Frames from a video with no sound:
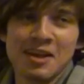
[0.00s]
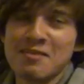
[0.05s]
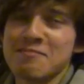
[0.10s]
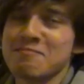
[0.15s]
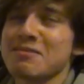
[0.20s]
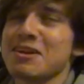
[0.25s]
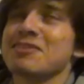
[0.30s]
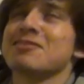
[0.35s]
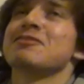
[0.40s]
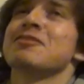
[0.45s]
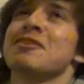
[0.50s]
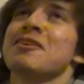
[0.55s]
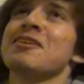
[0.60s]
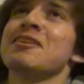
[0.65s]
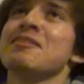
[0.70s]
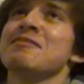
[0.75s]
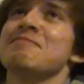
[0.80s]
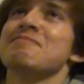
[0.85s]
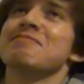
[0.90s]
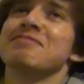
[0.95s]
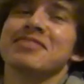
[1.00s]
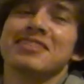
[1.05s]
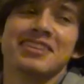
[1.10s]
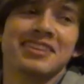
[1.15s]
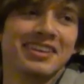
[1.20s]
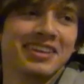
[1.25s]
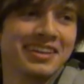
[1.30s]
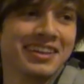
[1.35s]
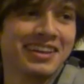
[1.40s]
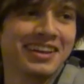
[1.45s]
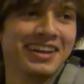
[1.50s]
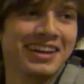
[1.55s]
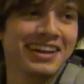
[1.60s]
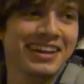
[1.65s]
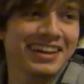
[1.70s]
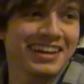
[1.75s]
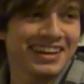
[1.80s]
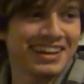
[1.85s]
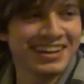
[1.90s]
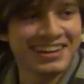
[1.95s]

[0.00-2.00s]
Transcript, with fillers: Come on, give it to me straight.